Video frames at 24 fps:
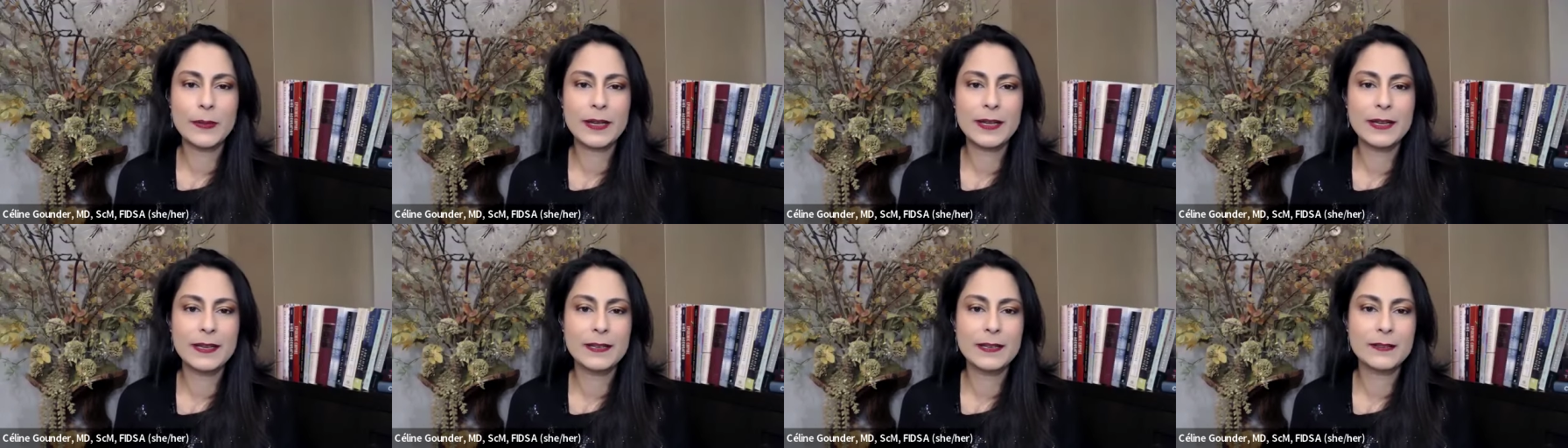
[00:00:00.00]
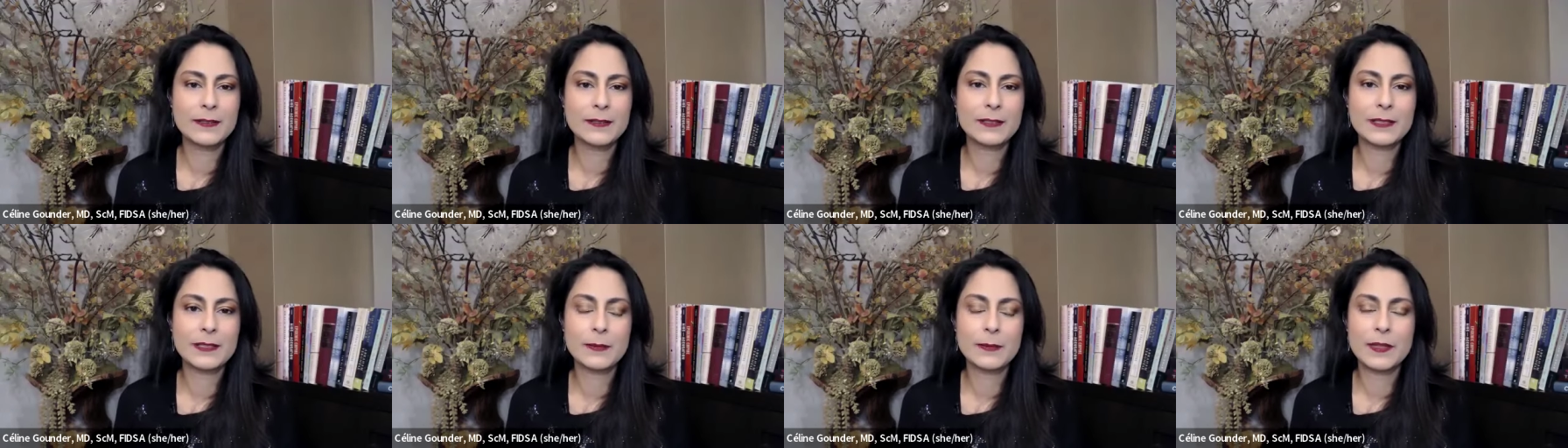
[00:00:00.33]
My it
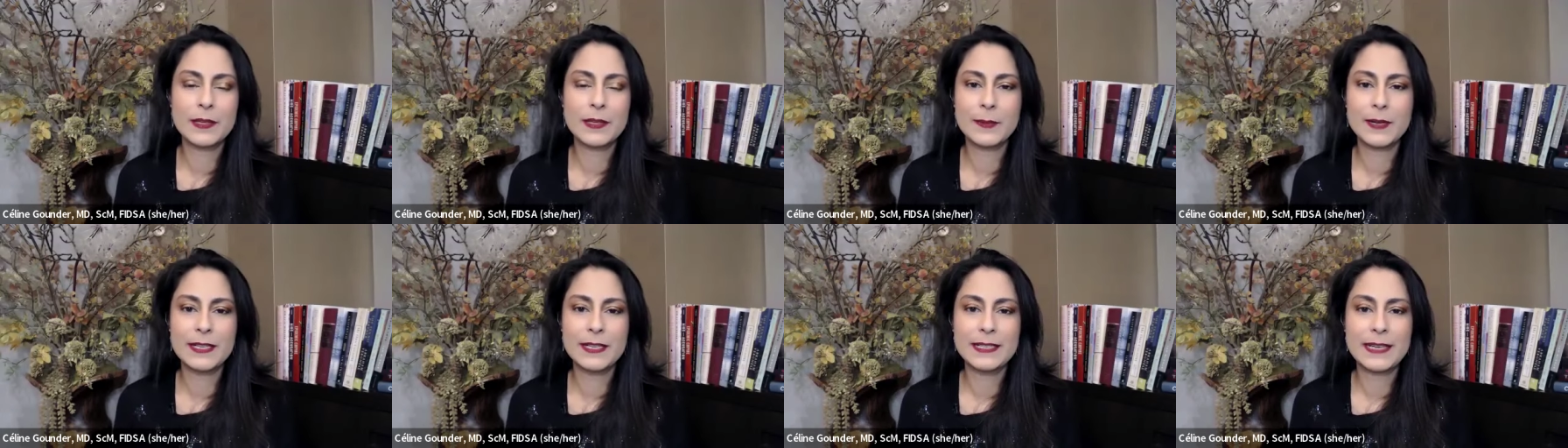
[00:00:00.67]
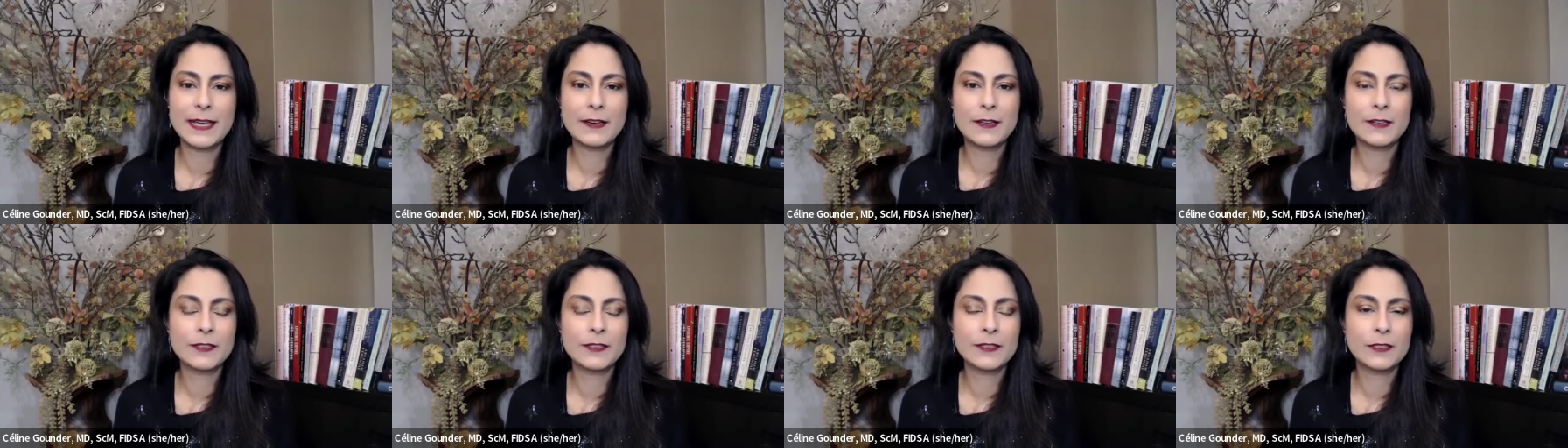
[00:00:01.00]
was something my
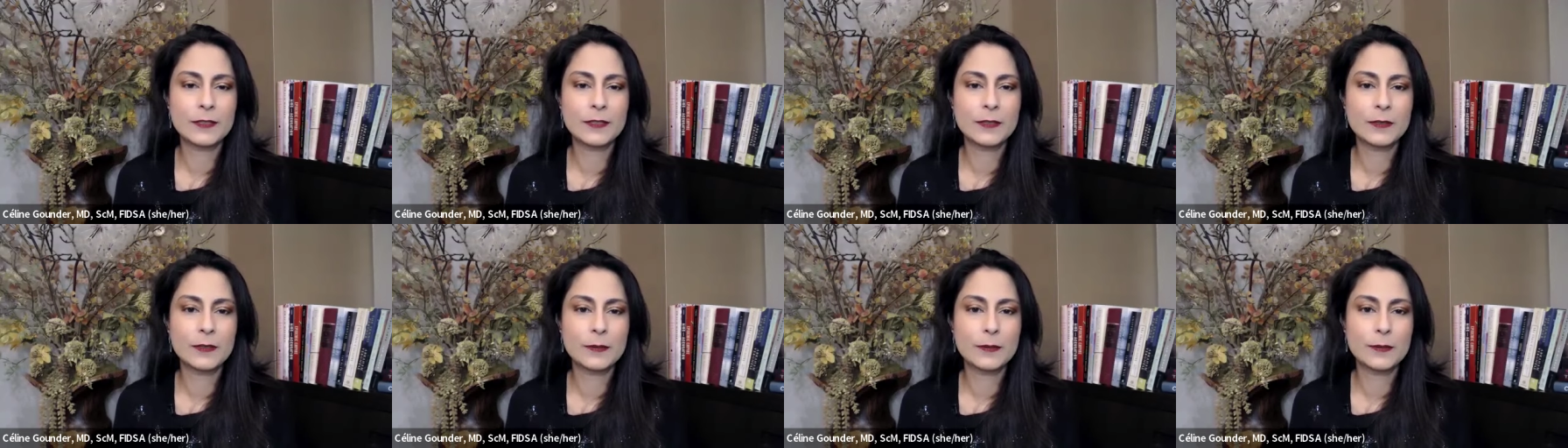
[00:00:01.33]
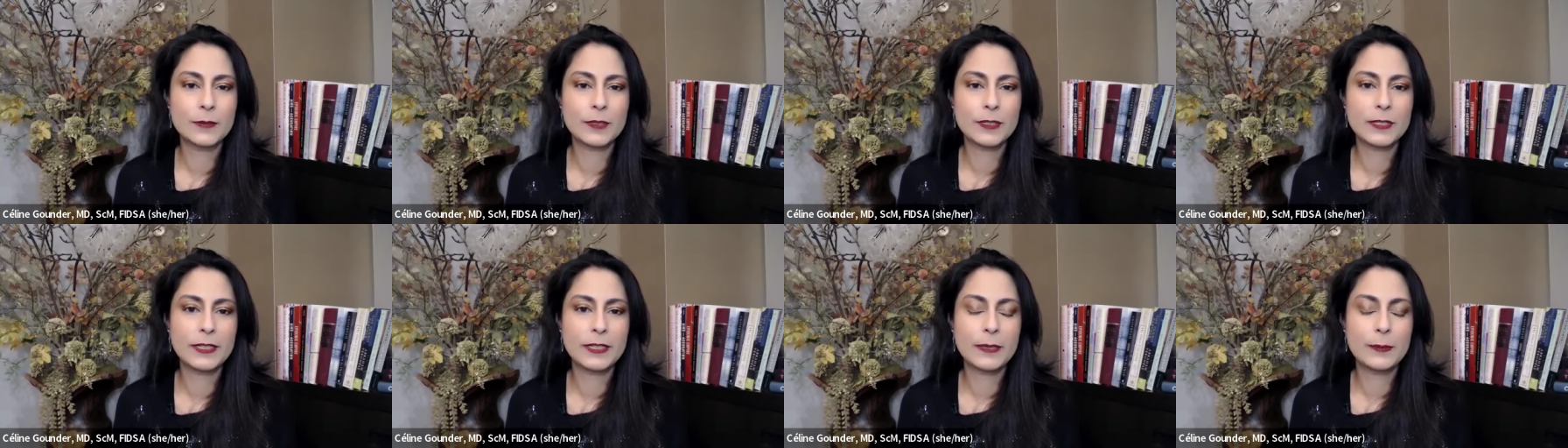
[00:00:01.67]
dad also
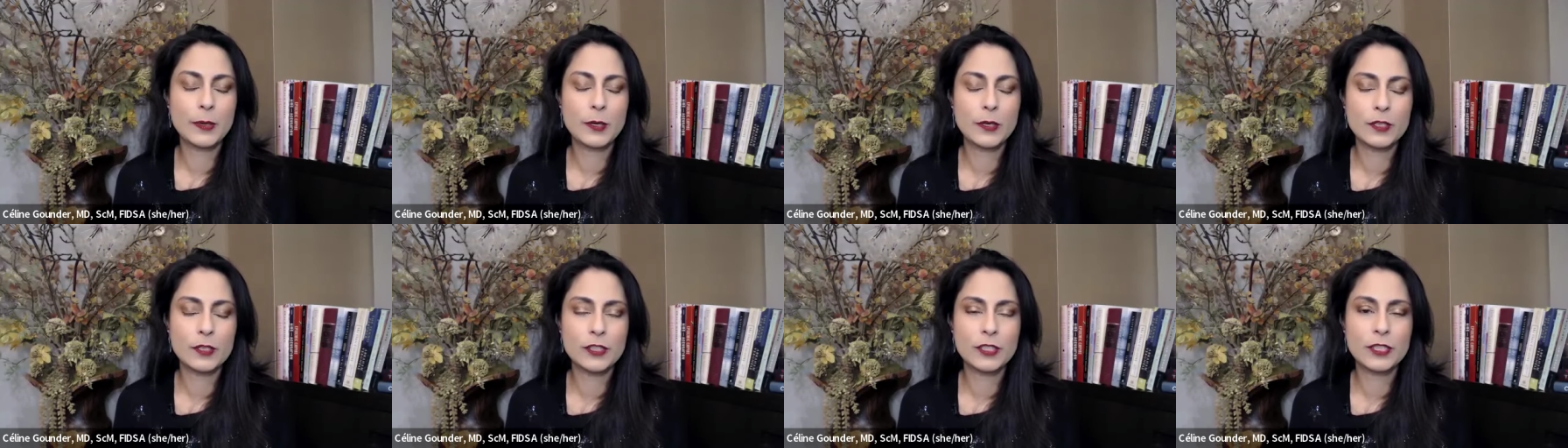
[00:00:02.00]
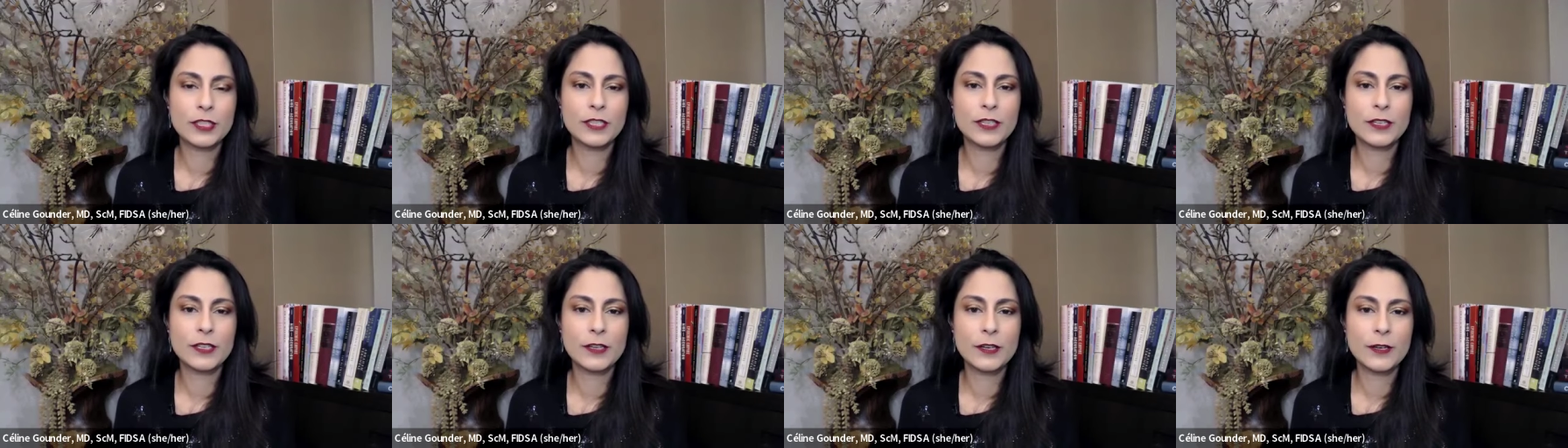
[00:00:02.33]
really pushed
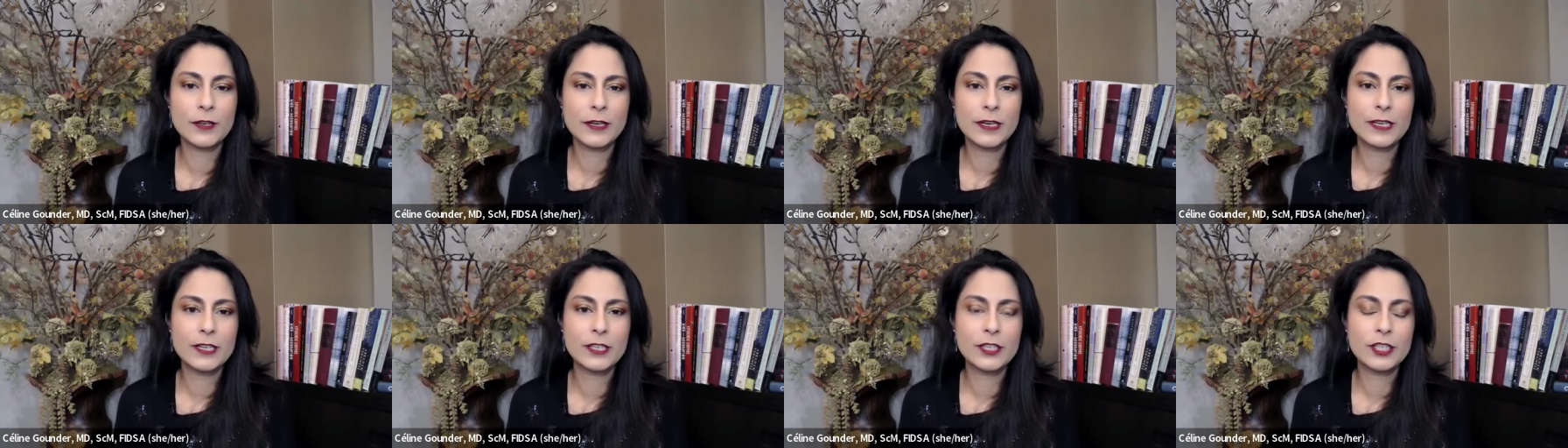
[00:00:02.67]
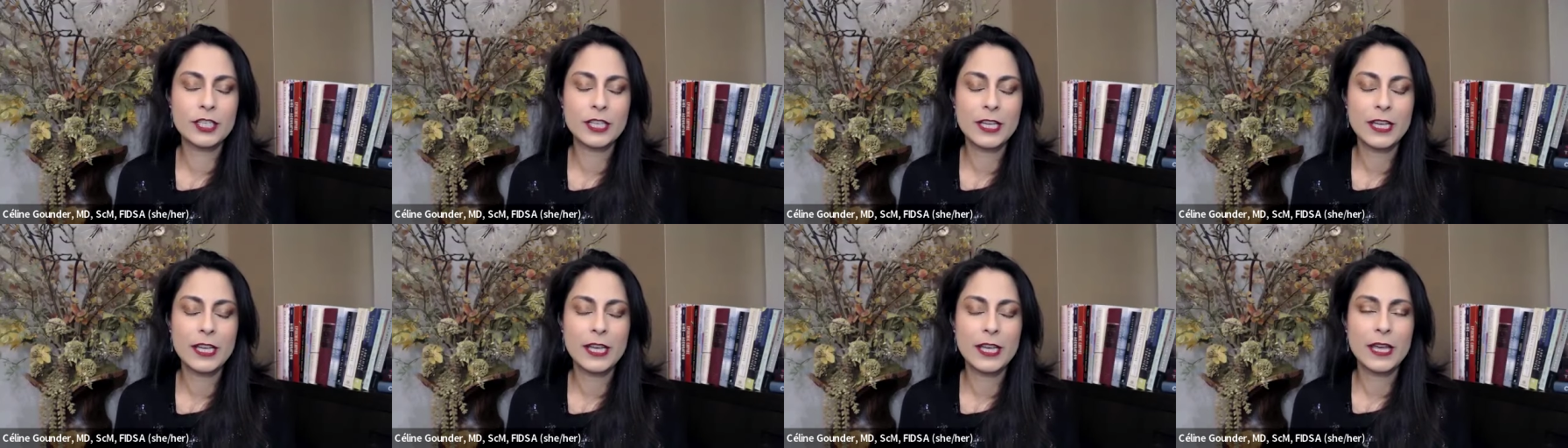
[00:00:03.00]
and
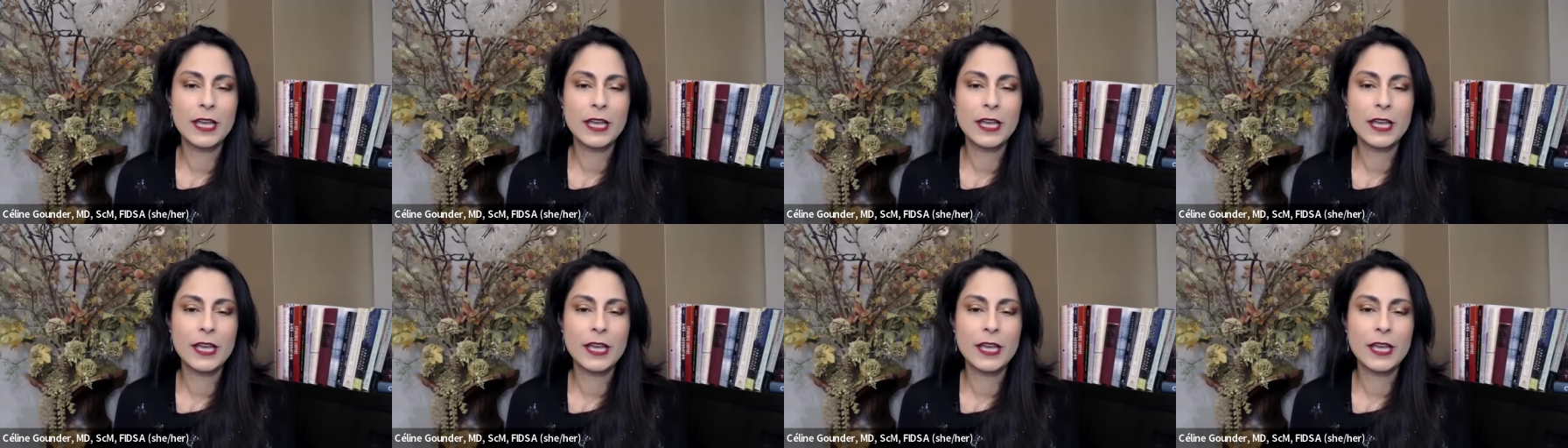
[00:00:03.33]
encouraged,